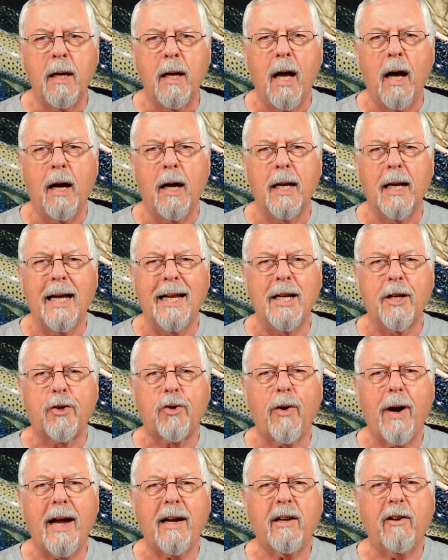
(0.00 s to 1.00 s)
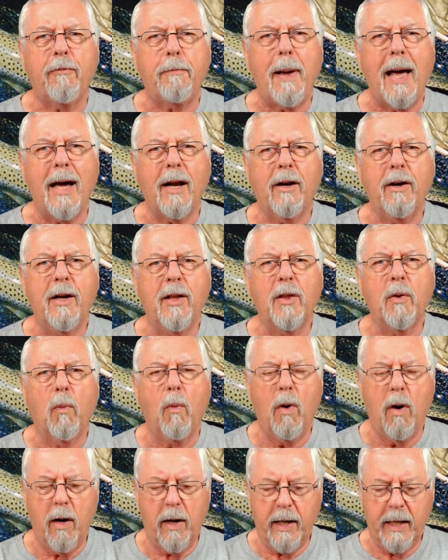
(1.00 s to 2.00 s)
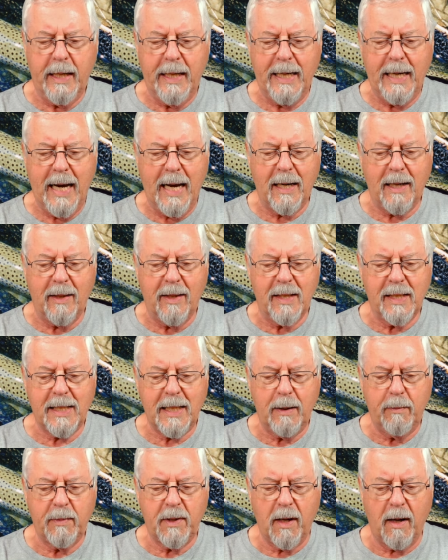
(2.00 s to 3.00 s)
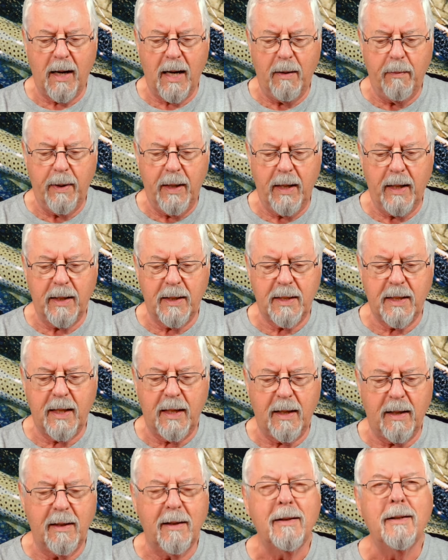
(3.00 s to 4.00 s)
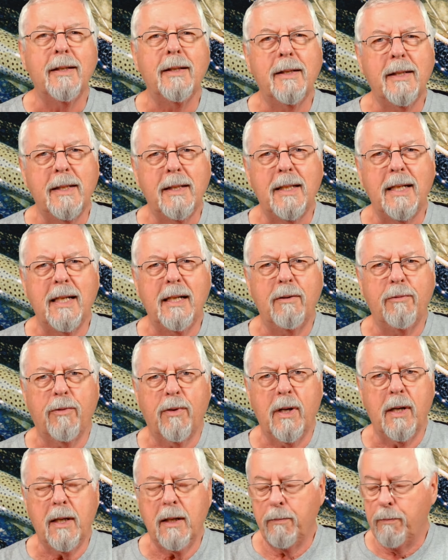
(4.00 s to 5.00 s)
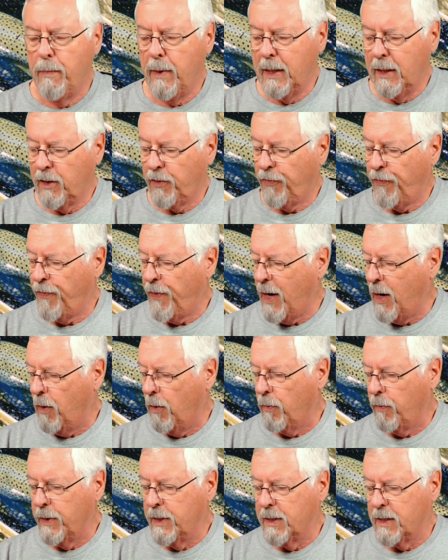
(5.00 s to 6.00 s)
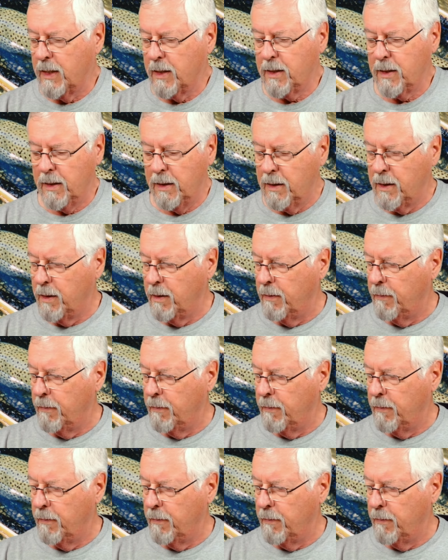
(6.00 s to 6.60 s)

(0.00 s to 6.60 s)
attractive pattern in the water, yet at the same time it remains foul resistant.